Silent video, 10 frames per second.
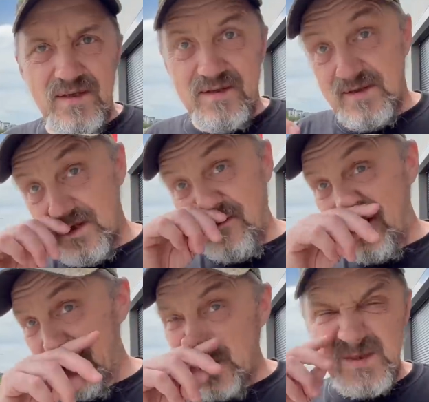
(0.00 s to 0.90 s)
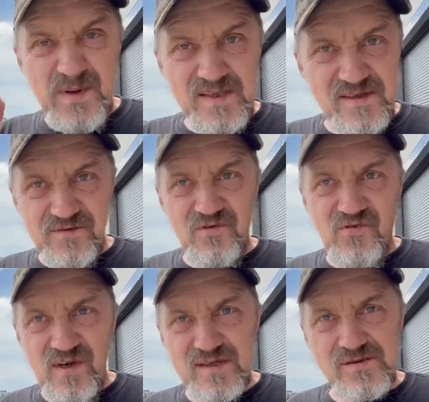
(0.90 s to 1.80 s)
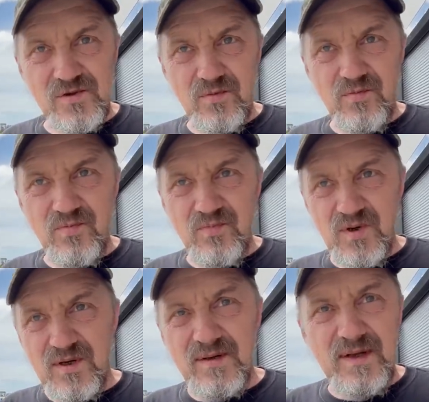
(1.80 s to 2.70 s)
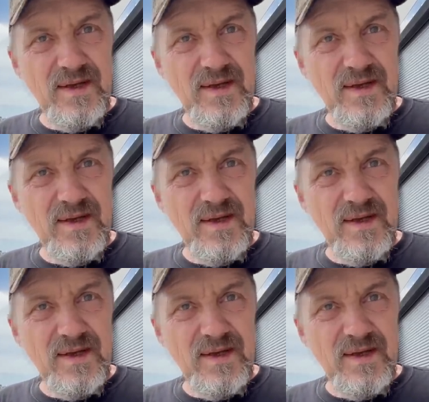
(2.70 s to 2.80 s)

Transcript: And they're very expensive to fix. So uh,